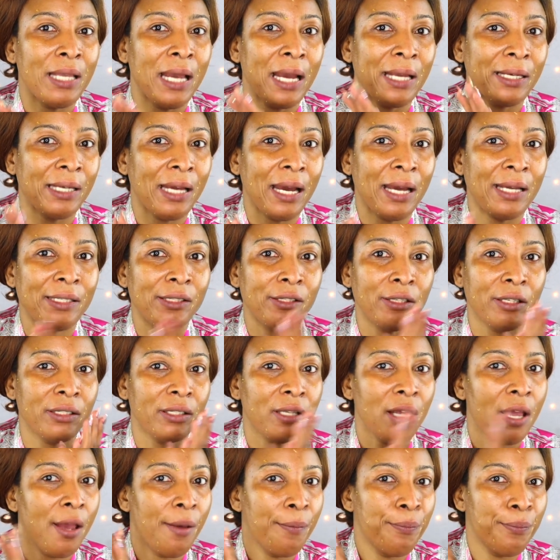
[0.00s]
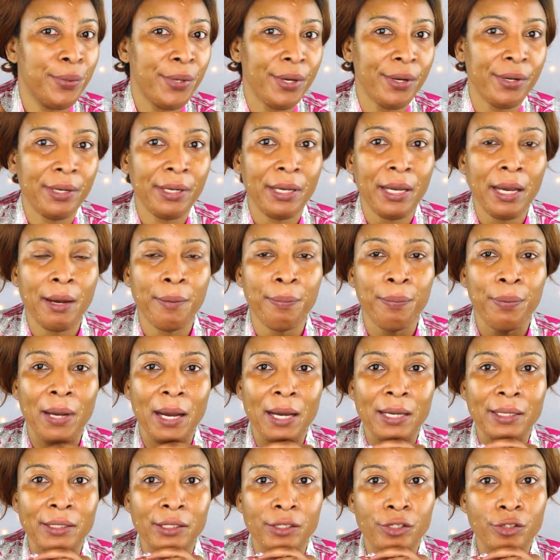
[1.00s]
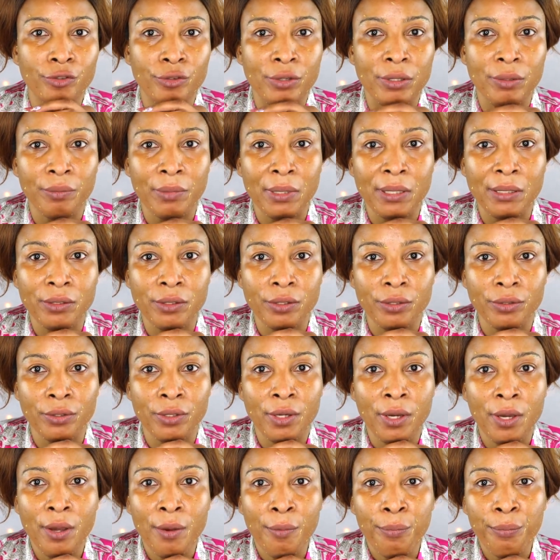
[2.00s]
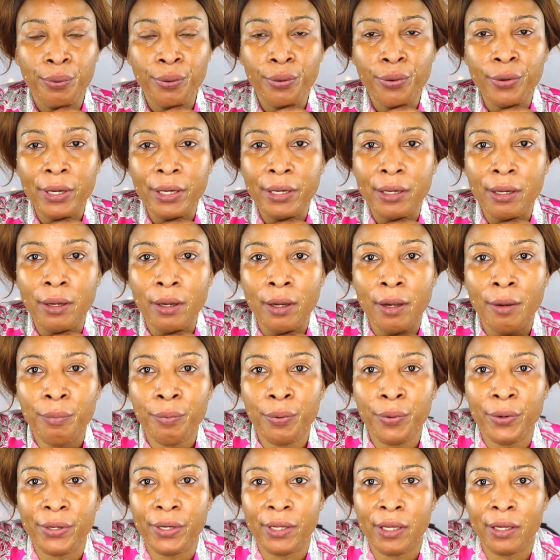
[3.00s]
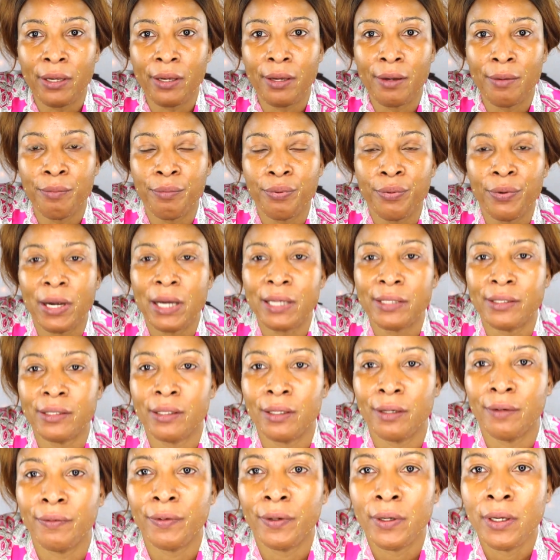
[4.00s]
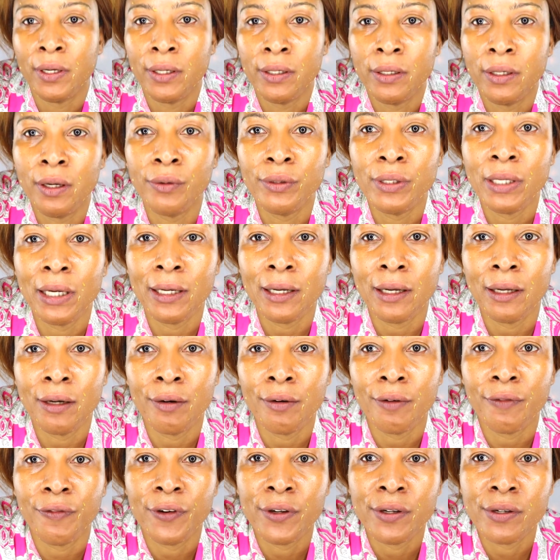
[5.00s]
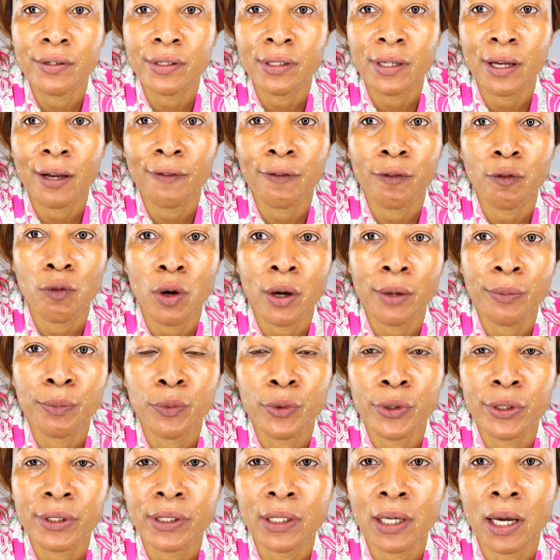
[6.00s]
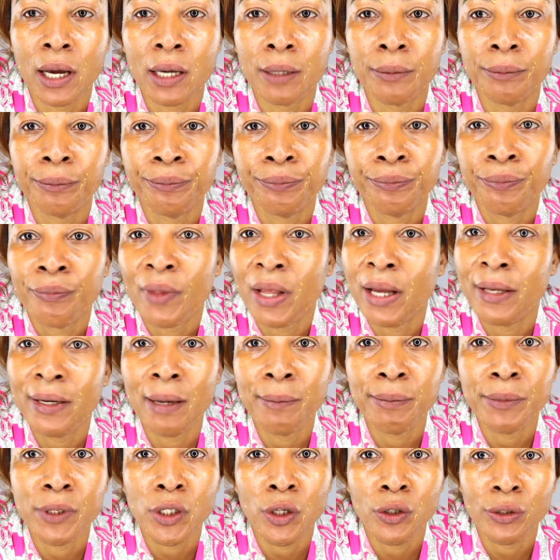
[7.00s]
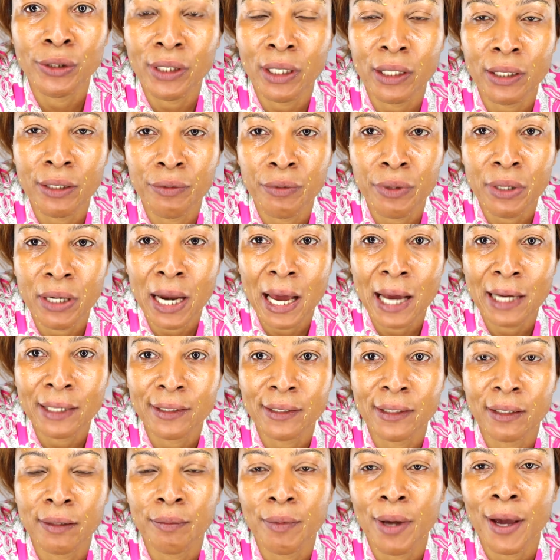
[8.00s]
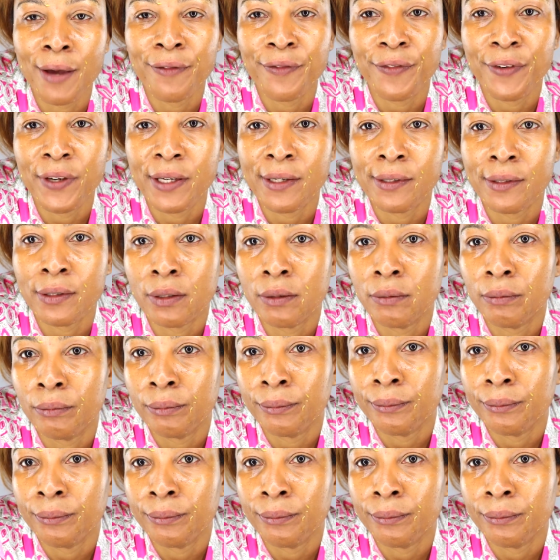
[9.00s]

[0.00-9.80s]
that I just barely applied the treatment to. Pretty, pretty impressive. Now take a look for yourself one more time. And I'm totally relaxing my face.